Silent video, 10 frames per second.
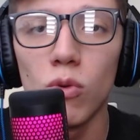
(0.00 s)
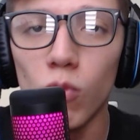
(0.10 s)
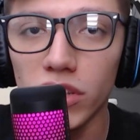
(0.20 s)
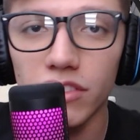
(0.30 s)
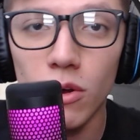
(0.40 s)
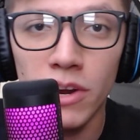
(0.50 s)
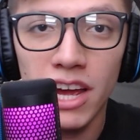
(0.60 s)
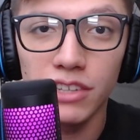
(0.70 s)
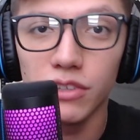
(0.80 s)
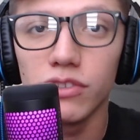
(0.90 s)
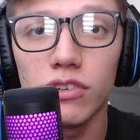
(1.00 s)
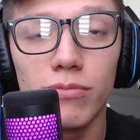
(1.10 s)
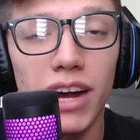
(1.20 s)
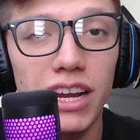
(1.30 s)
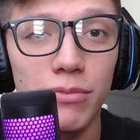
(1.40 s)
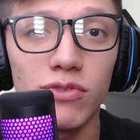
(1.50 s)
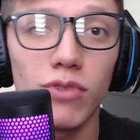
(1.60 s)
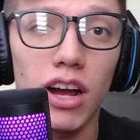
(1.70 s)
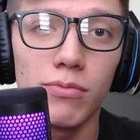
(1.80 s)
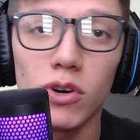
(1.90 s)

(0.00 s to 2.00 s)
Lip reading: What's going on YouTube? My name is Rob,